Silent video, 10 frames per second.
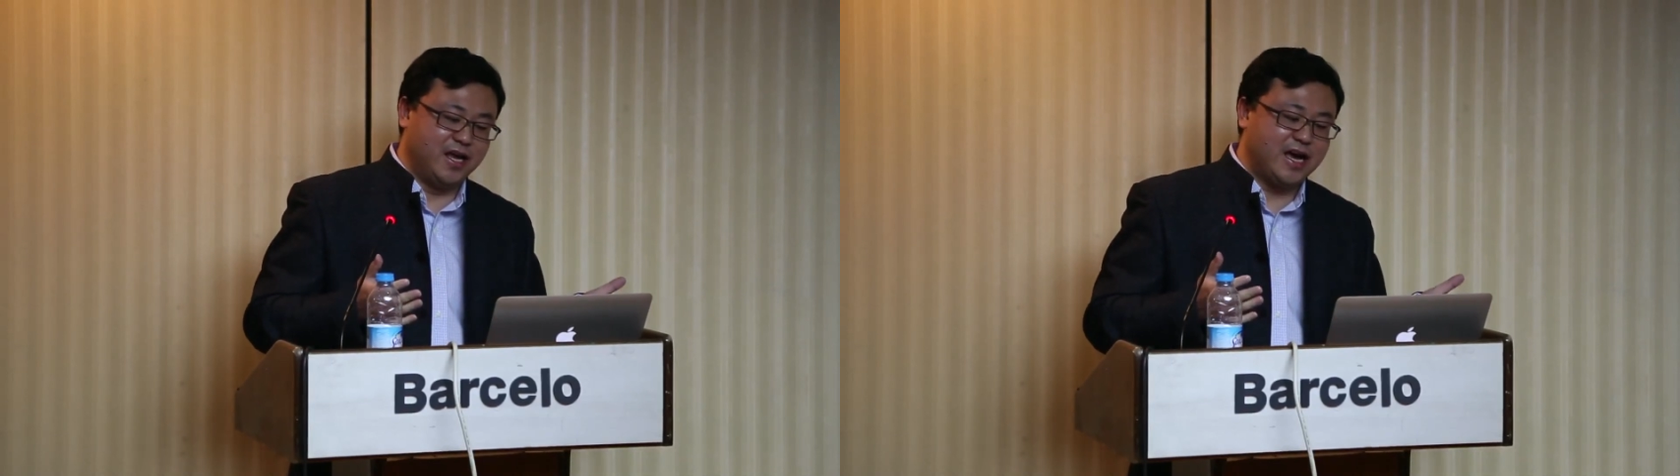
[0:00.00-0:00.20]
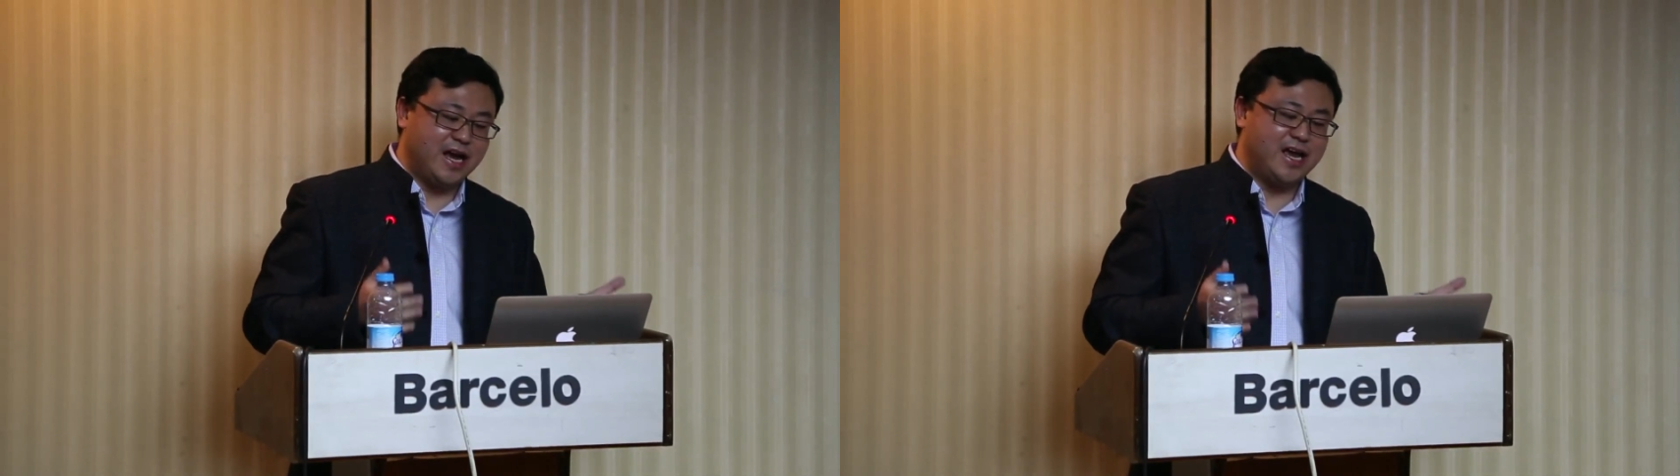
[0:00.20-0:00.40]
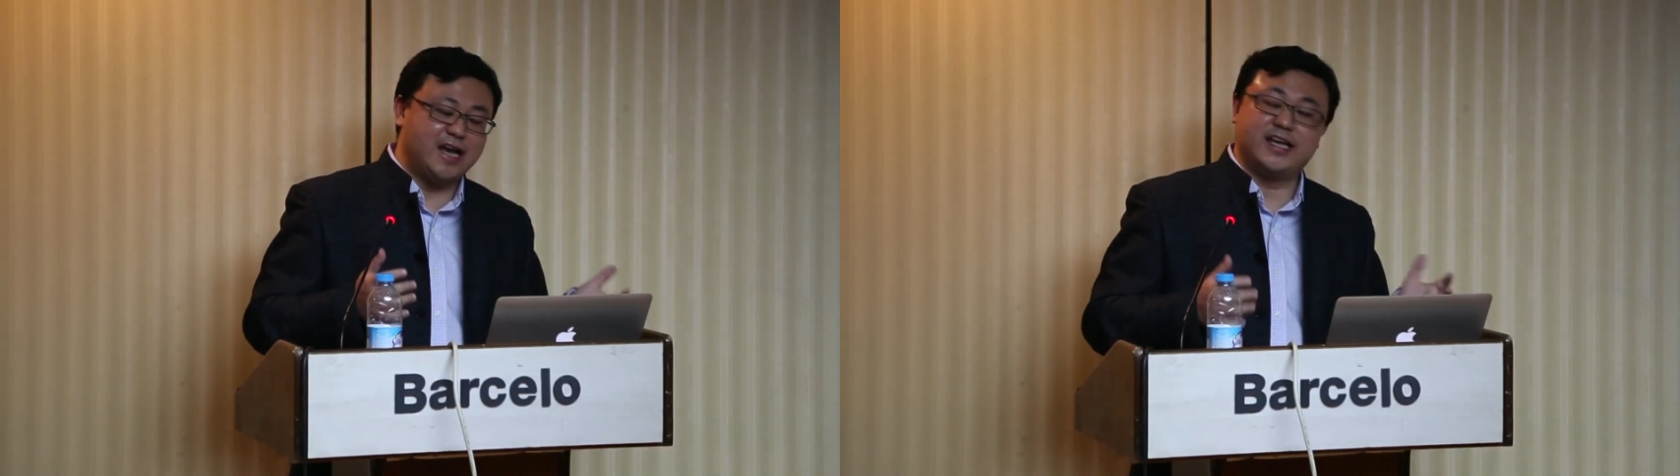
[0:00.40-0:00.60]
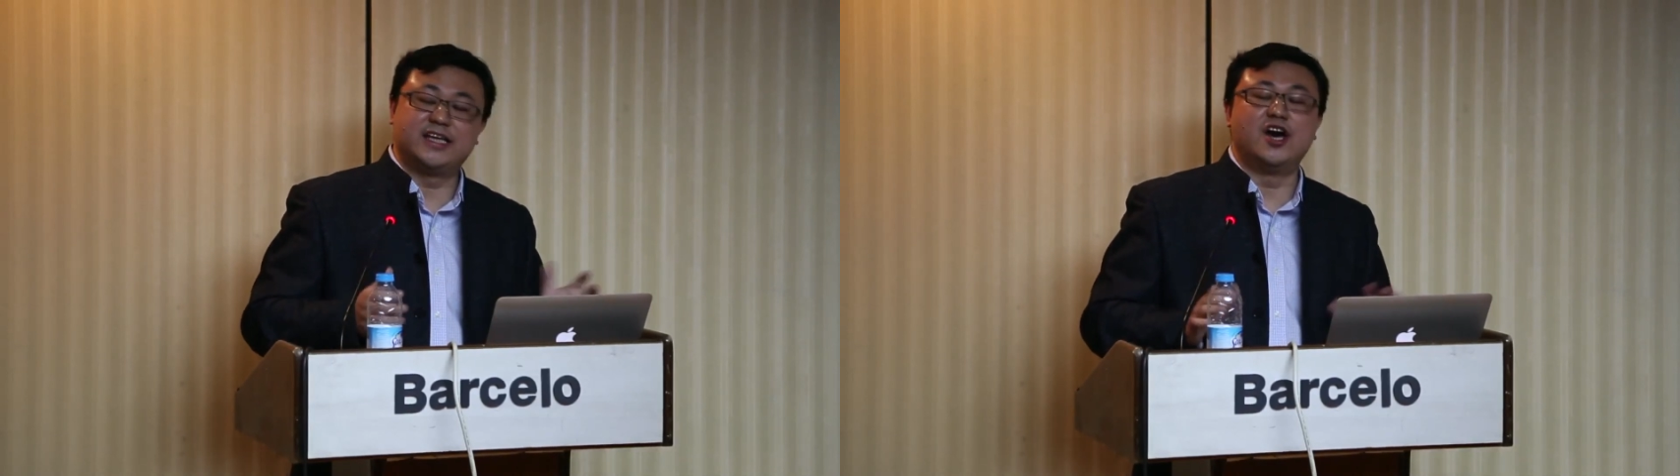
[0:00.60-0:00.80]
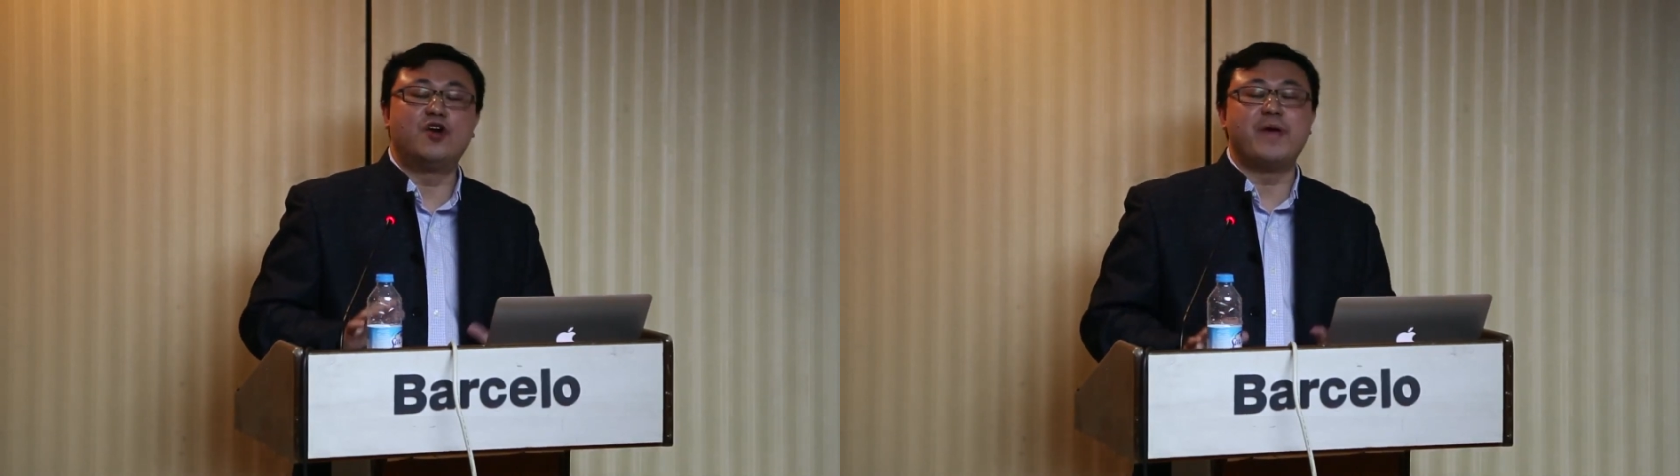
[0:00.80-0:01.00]
Halali
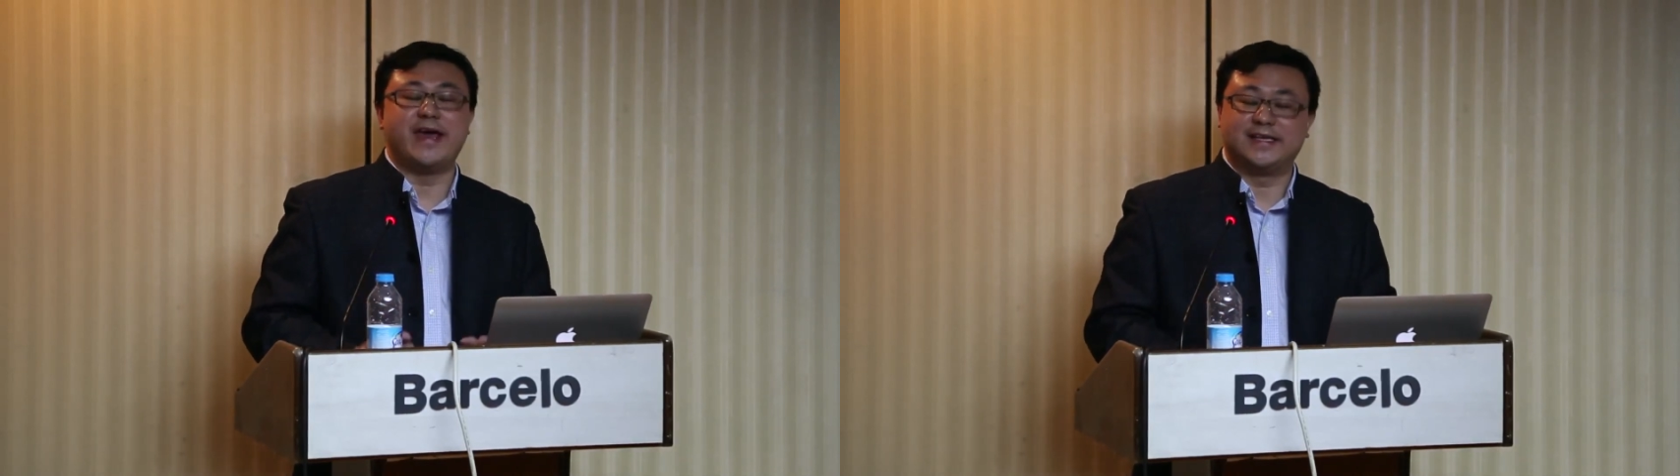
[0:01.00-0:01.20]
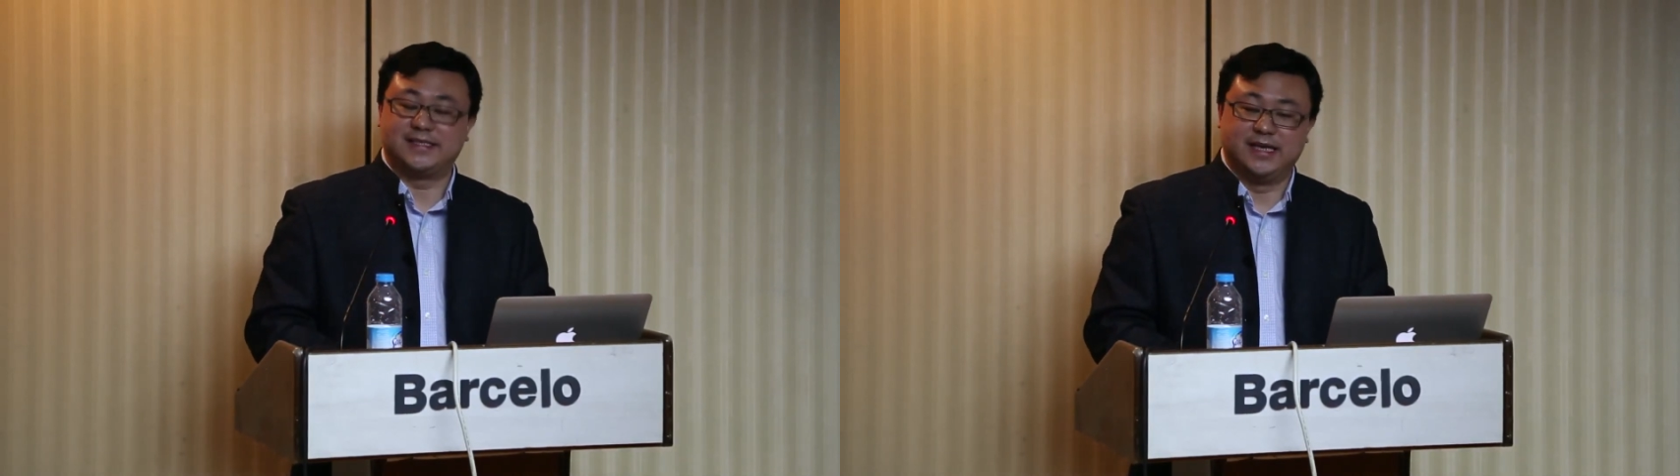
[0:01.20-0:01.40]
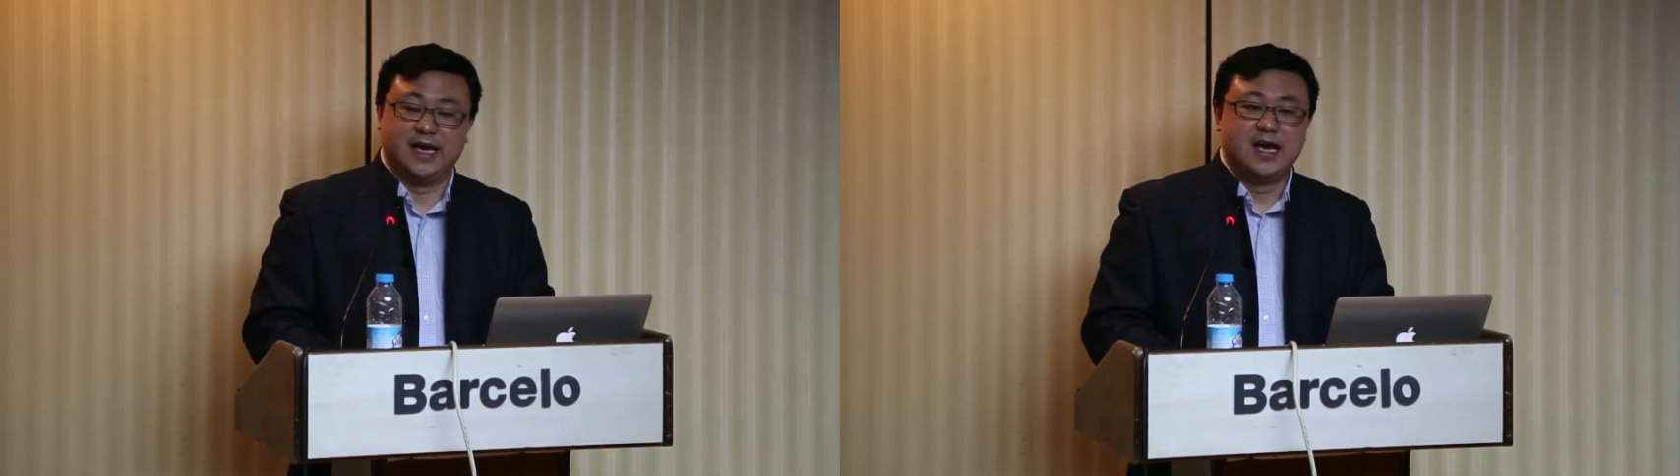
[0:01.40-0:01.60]
economics.